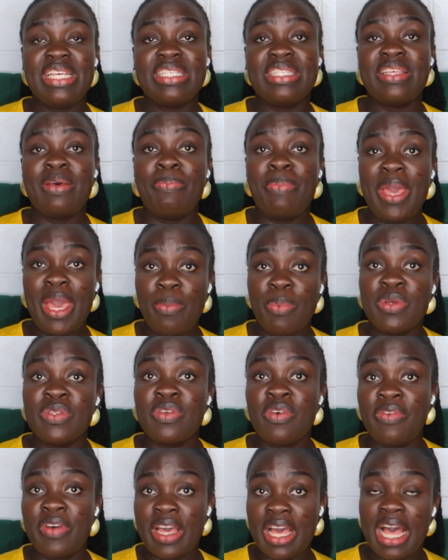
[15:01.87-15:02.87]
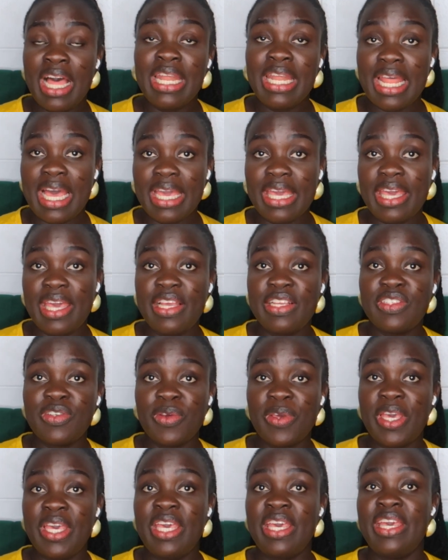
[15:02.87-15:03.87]
is the purpose of a hand luggage,
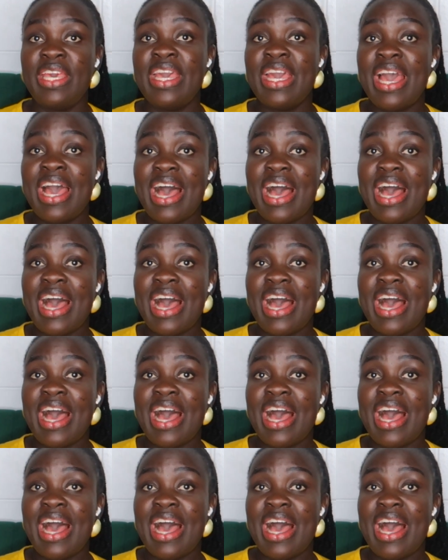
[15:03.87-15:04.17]
okay?